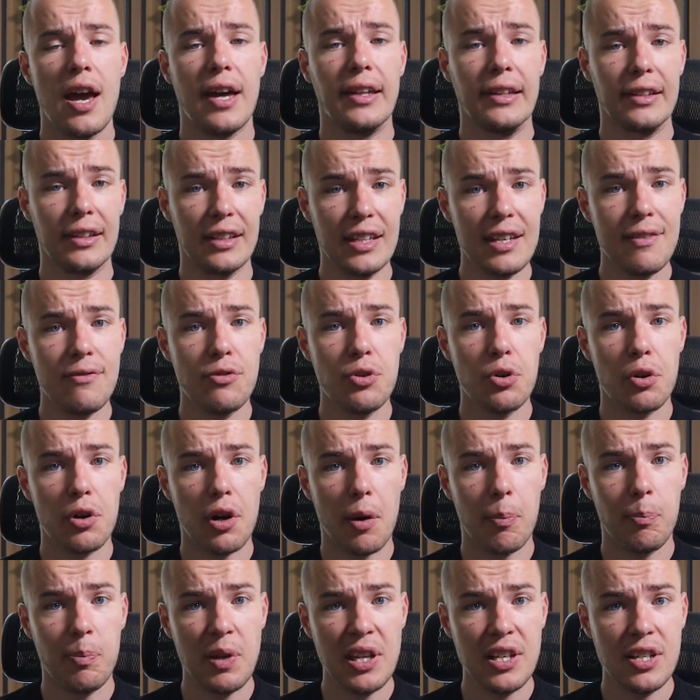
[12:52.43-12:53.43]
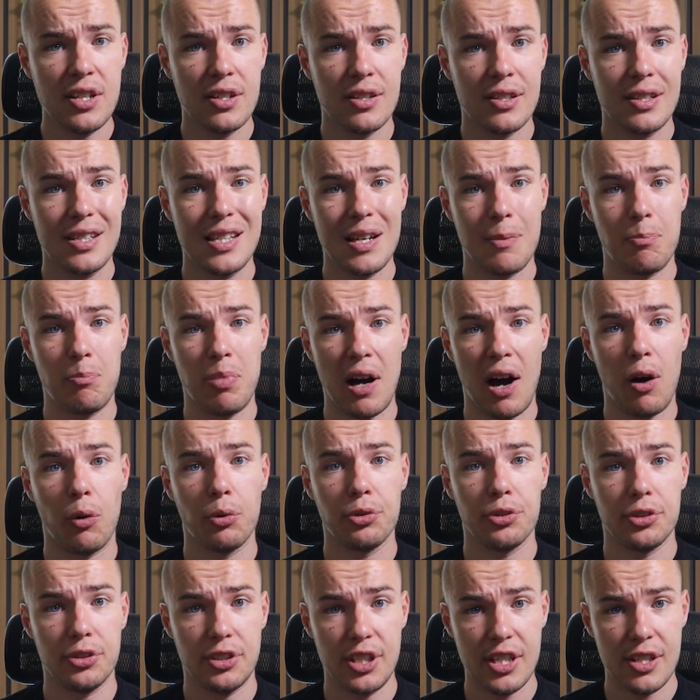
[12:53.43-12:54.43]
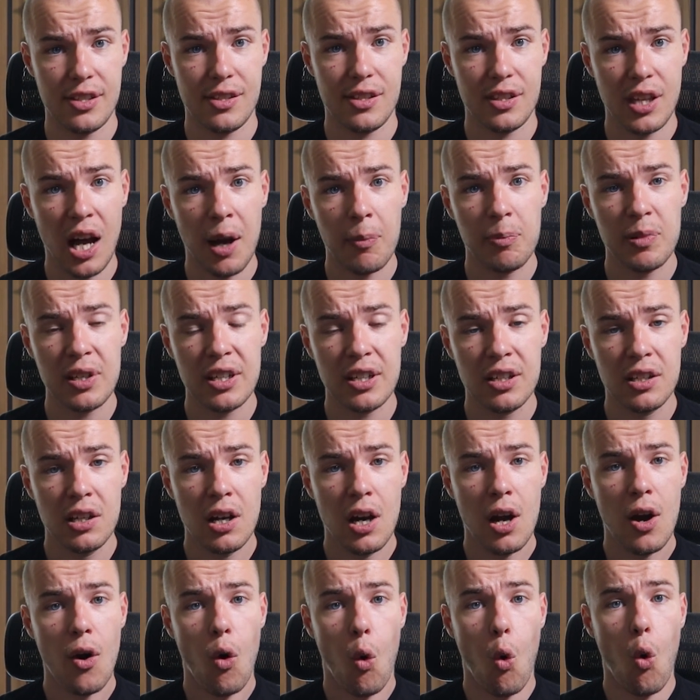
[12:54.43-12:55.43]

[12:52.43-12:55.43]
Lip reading: and leave your opinions about this topic,